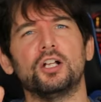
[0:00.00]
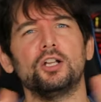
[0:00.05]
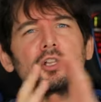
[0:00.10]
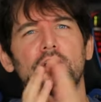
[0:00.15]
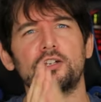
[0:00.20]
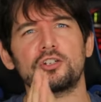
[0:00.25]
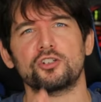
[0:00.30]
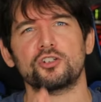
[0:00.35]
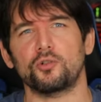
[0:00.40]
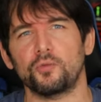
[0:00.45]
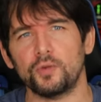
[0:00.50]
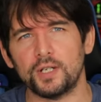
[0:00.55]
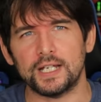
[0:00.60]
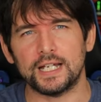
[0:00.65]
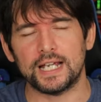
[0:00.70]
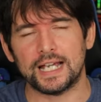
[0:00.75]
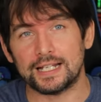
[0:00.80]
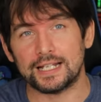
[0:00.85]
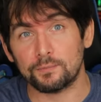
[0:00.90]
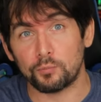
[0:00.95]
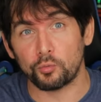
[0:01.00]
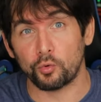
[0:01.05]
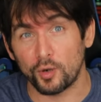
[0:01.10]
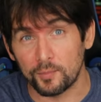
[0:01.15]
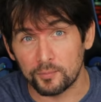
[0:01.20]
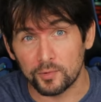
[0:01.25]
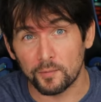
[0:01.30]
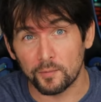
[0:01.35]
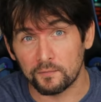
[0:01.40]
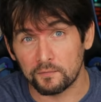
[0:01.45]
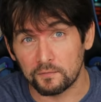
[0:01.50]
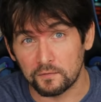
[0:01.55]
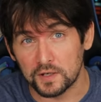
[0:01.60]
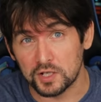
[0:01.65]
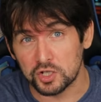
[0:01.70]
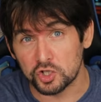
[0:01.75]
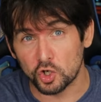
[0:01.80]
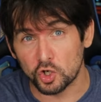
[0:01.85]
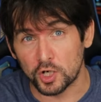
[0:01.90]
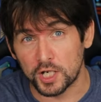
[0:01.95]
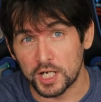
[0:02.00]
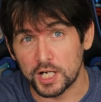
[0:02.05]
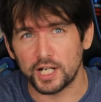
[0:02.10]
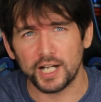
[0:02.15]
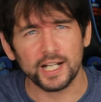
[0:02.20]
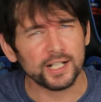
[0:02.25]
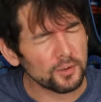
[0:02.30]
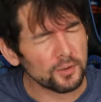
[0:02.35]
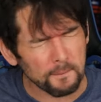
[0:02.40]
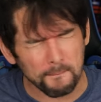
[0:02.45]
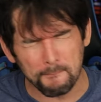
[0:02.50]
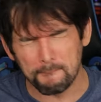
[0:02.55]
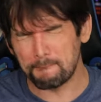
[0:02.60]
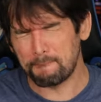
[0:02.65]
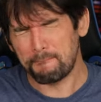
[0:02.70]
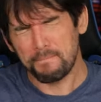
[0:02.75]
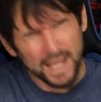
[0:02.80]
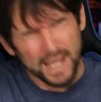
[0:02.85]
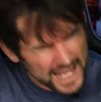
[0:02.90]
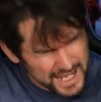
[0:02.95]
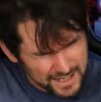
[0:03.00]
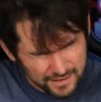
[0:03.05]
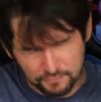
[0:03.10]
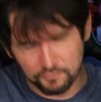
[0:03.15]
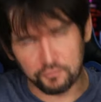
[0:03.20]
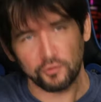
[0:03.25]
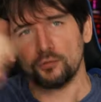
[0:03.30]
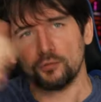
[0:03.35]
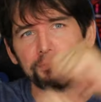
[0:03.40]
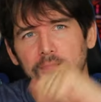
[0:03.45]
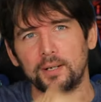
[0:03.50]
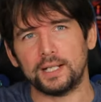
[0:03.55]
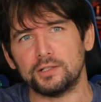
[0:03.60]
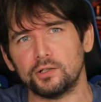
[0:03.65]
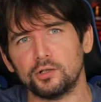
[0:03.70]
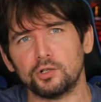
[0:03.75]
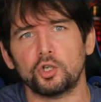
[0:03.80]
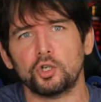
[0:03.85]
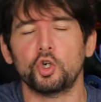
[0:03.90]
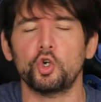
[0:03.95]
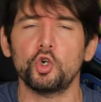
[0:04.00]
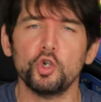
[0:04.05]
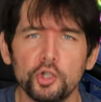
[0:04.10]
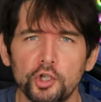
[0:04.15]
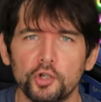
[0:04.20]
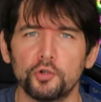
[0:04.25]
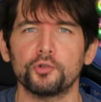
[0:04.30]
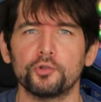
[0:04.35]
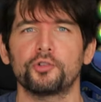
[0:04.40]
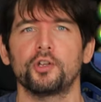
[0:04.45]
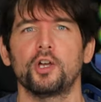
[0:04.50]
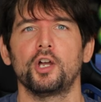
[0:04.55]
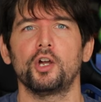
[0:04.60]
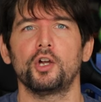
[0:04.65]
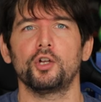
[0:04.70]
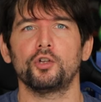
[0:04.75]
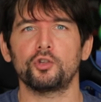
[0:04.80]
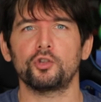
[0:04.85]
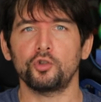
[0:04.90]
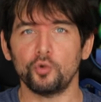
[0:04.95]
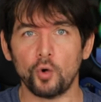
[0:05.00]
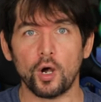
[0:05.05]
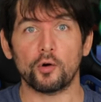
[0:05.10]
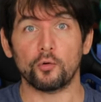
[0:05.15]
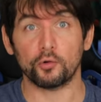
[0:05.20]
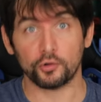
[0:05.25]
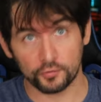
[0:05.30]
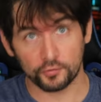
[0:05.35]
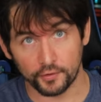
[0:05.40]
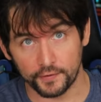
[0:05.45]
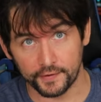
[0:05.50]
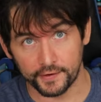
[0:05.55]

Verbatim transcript: a luxury and premium feature here, and a big front panel kudos to Aorus for